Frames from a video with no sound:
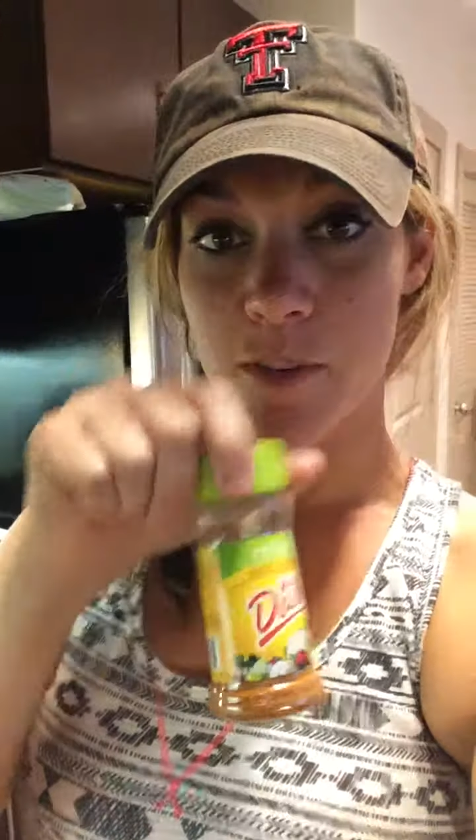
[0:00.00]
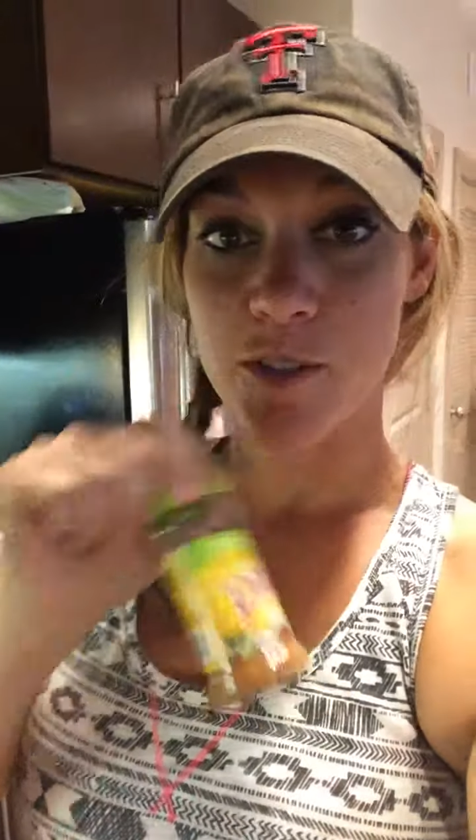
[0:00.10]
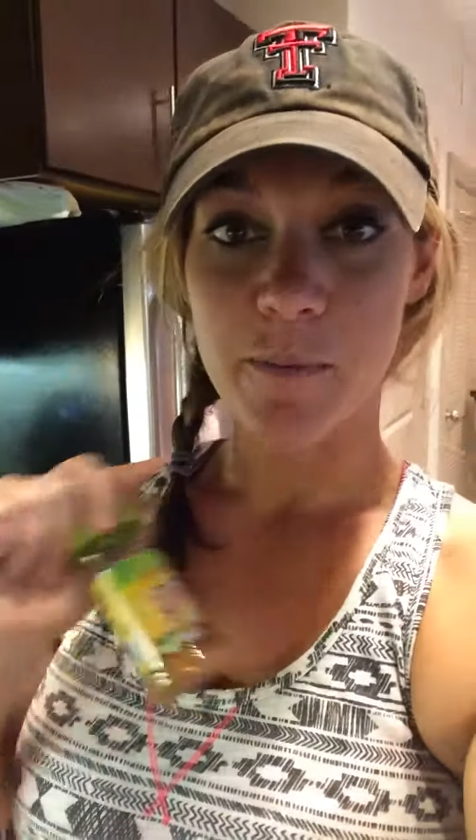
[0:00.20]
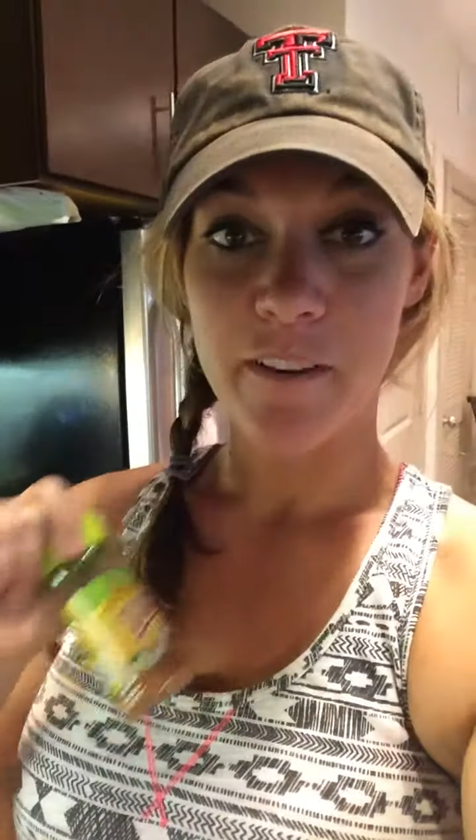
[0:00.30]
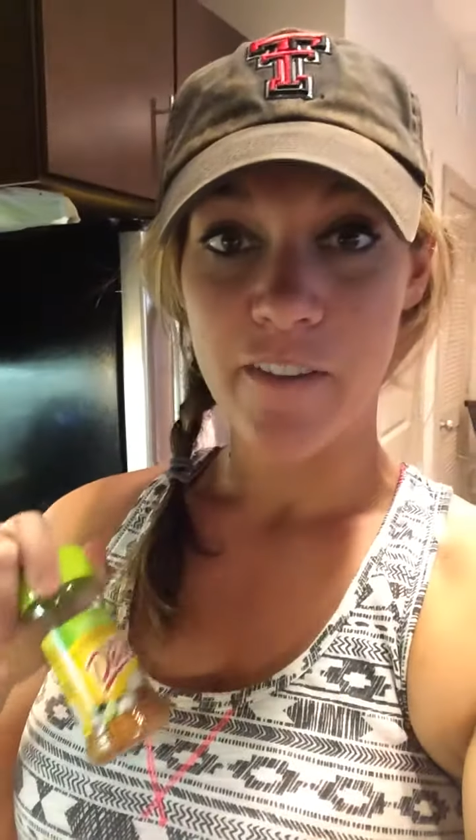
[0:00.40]
Those
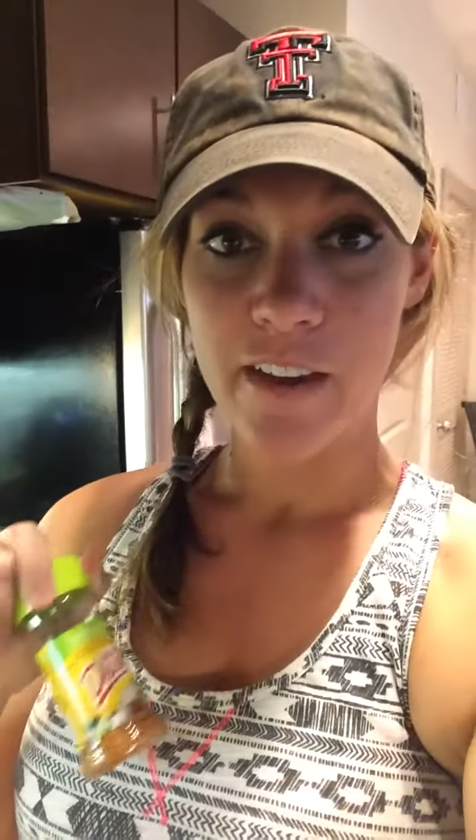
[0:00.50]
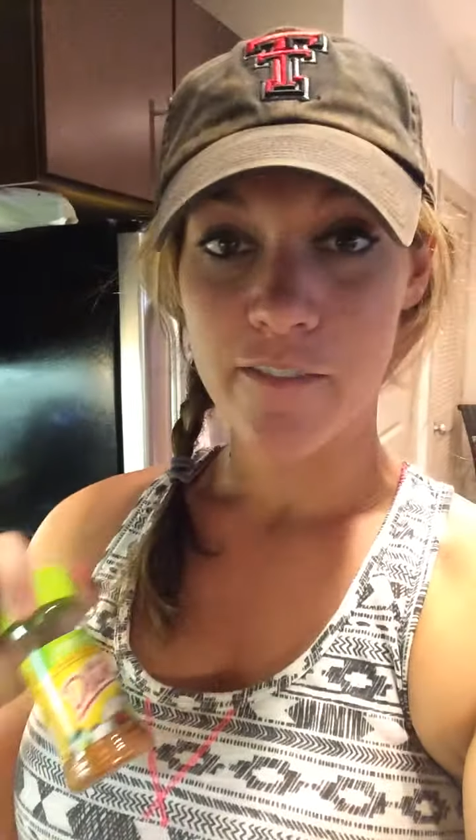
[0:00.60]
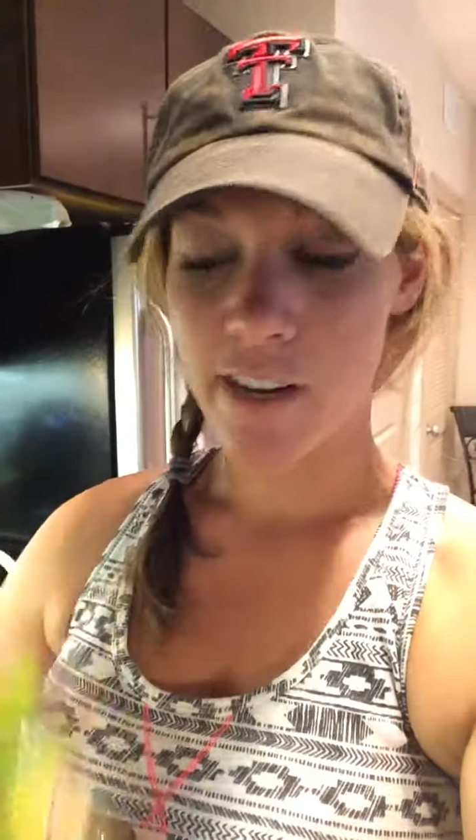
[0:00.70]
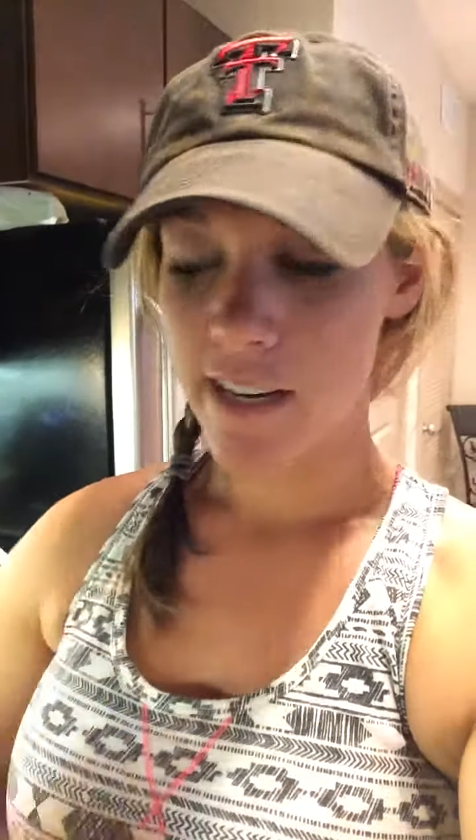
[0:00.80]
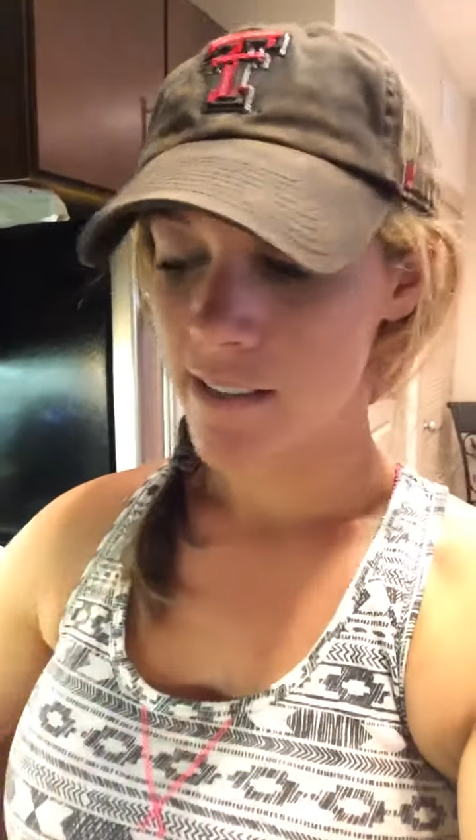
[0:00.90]
are my
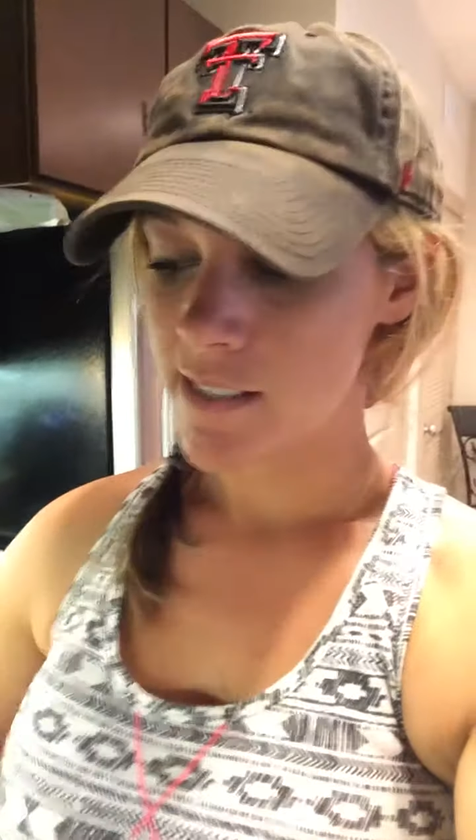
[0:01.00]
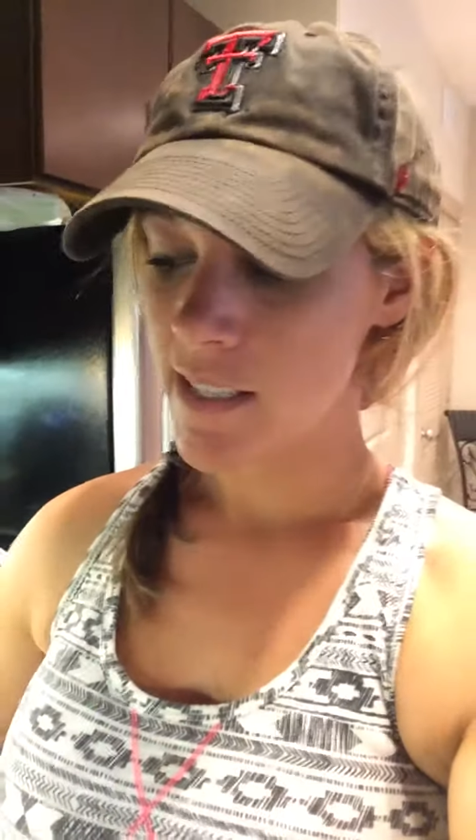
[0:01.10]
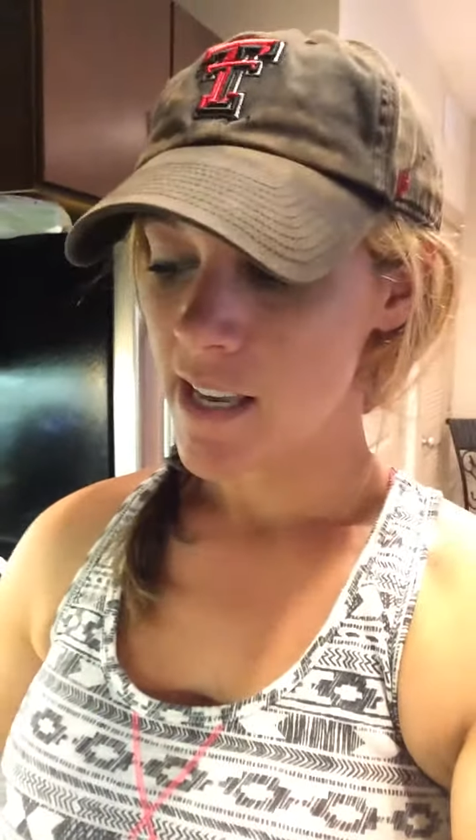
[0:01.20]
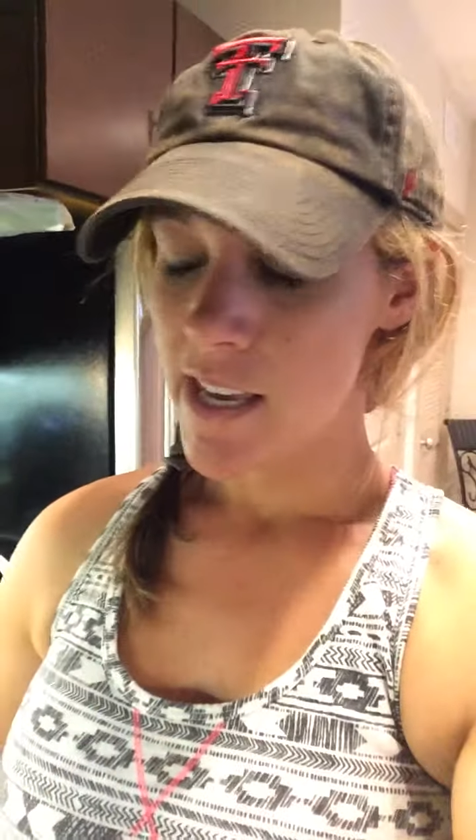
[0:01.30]
favorite.